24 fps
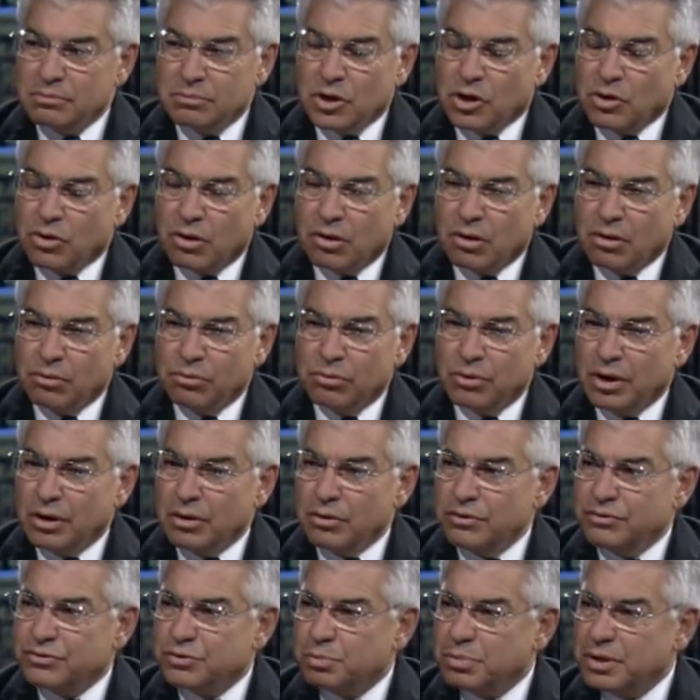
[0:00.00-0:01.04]
Karl
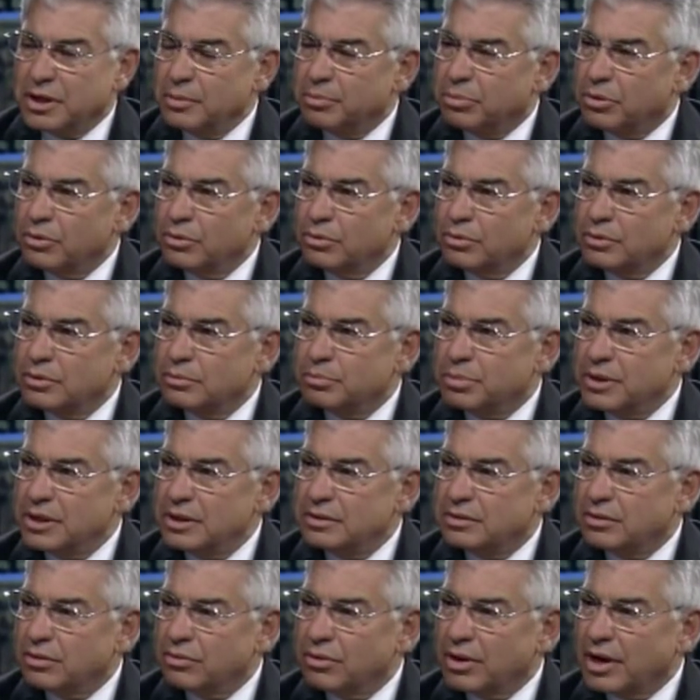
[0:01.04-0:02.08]
Rove's people would be
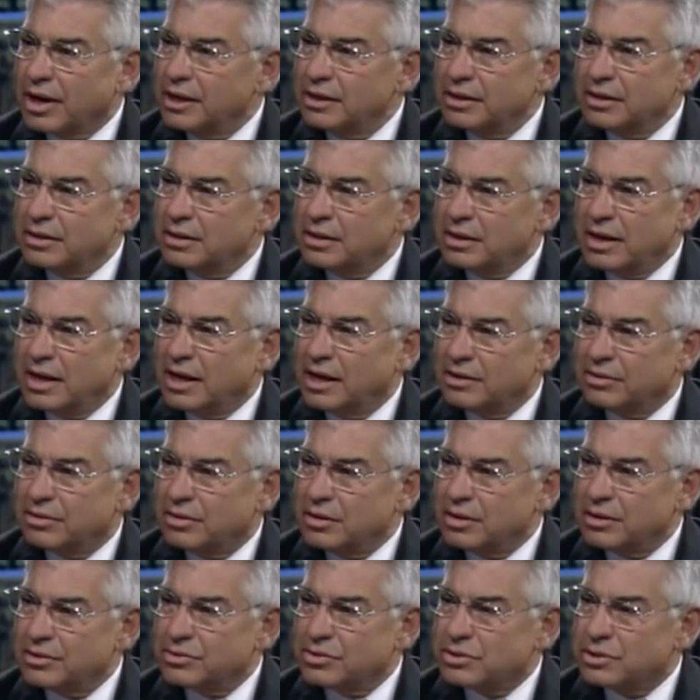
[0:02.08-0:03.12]
delighted at
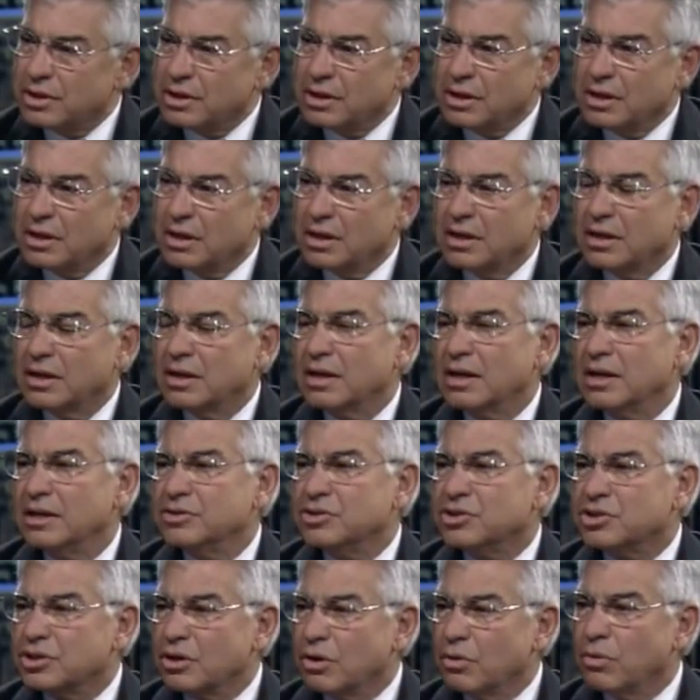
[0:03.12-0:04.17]
this, uh,
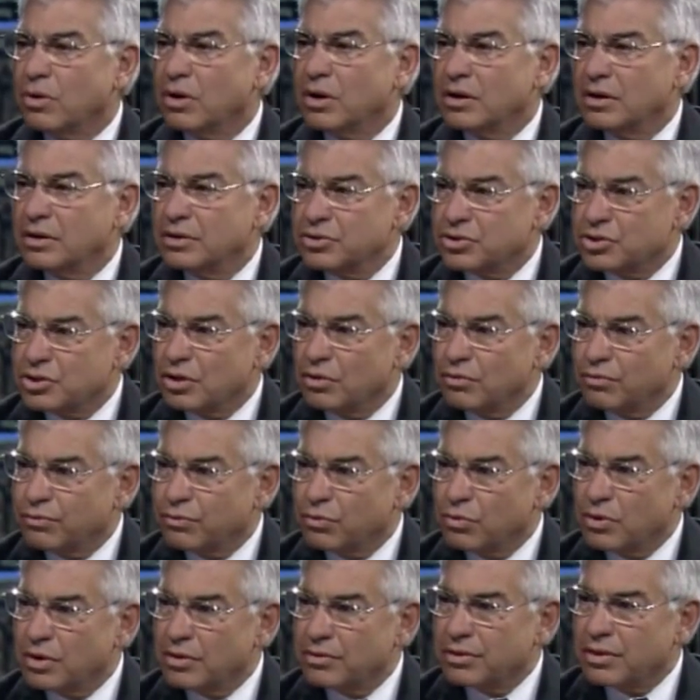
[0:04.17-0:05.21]
and so on and so
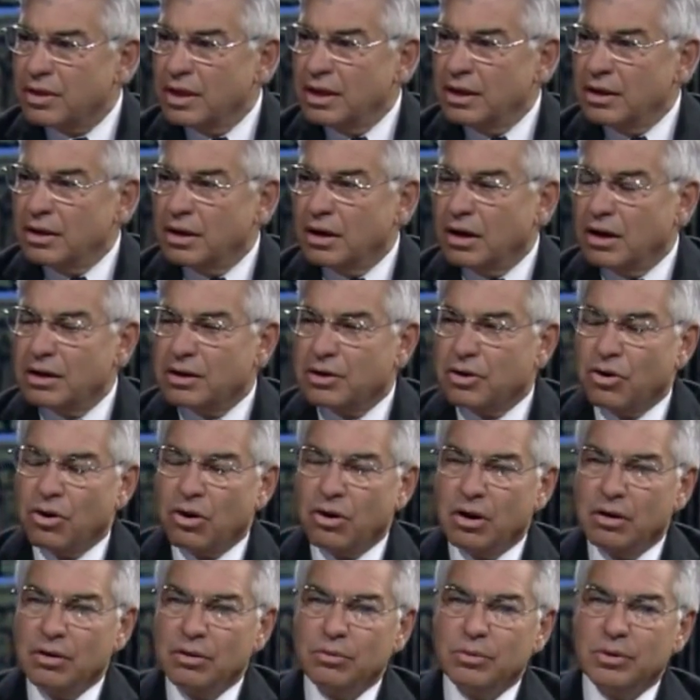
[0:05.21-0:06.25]
forth. Uh,
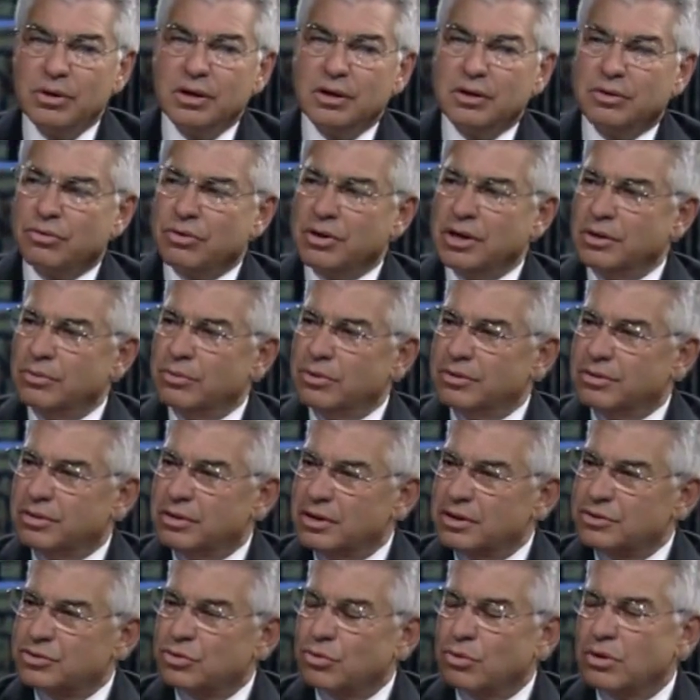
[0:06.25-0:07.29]
Karl would agree with
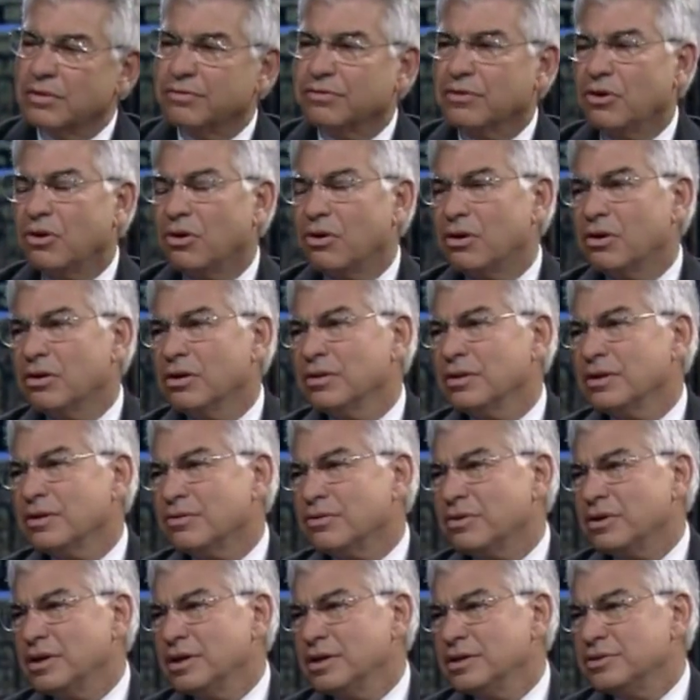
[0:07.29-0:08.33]
this, or if Karl
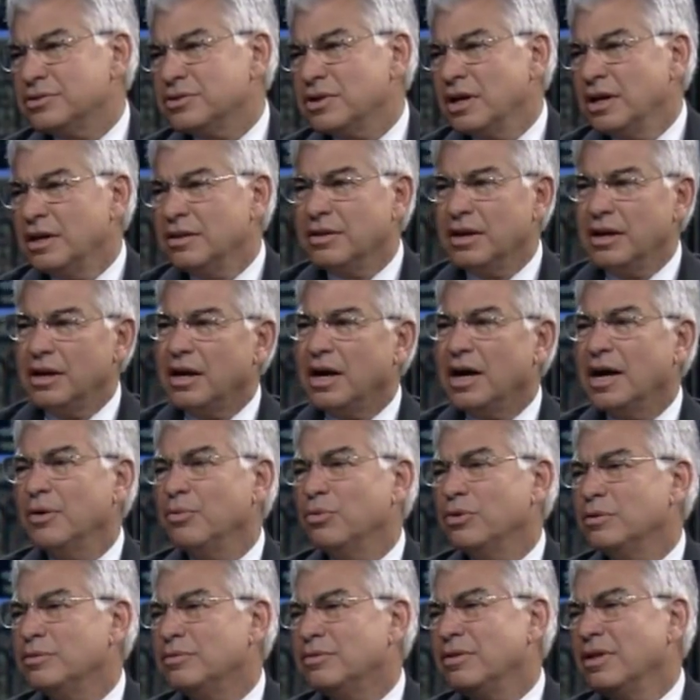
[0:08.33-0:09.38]
agrees, then I
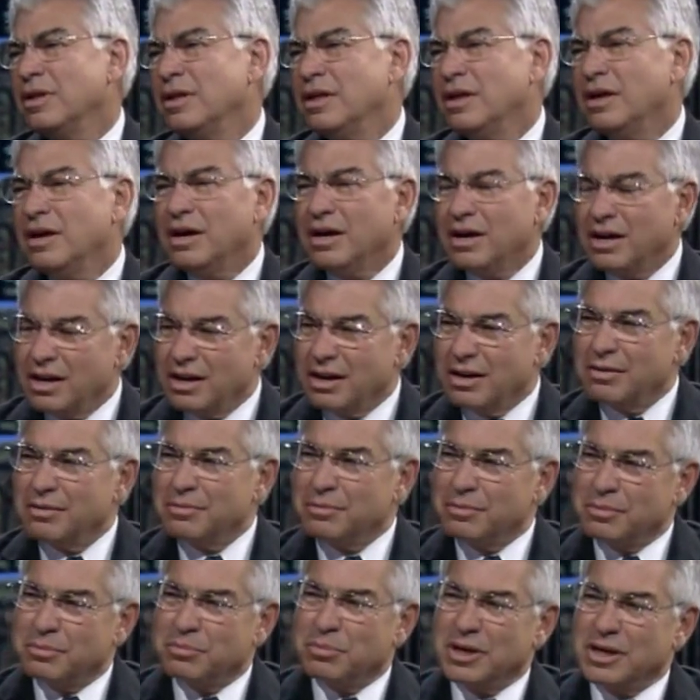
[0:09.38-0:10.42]
would uh,
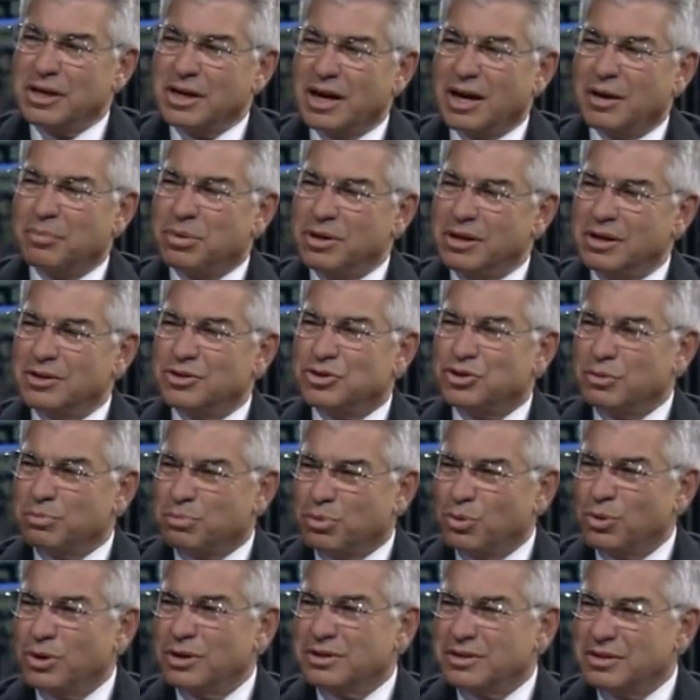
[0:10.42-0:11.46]
be happy to
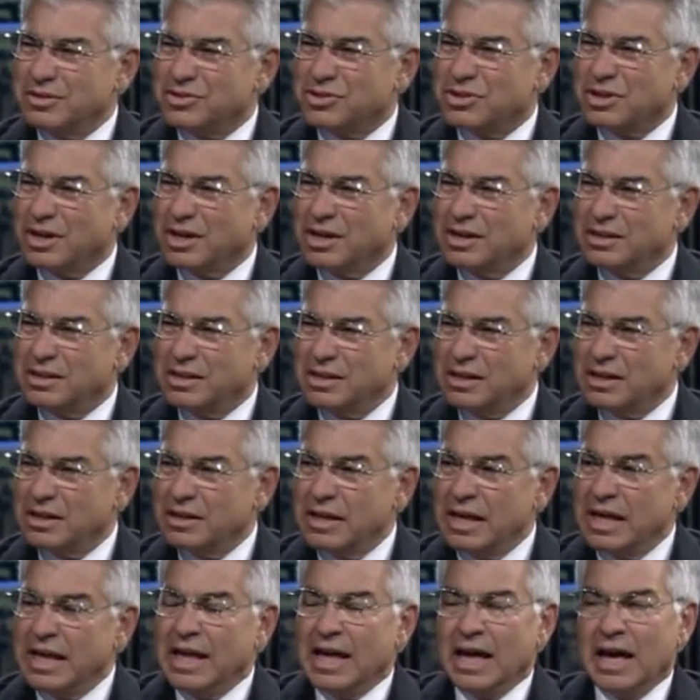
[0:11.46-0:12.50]
support this idea.
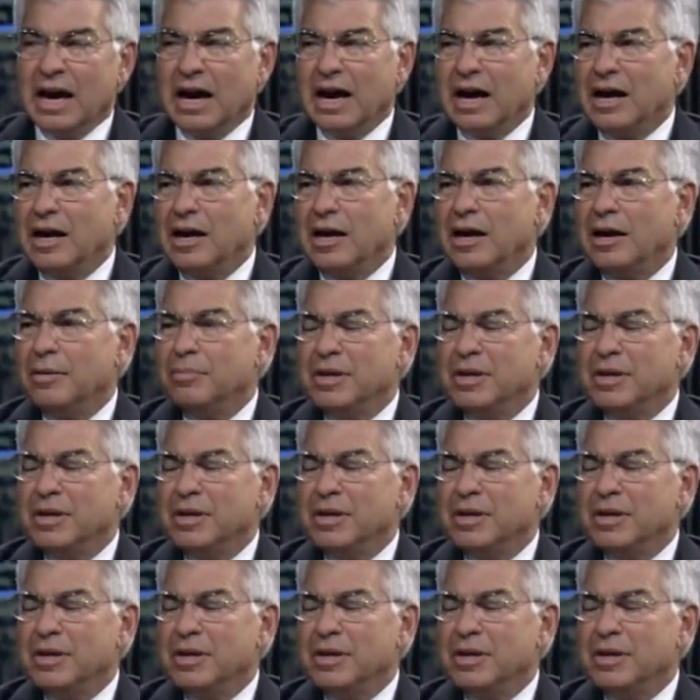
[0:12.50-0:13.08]
Uh, I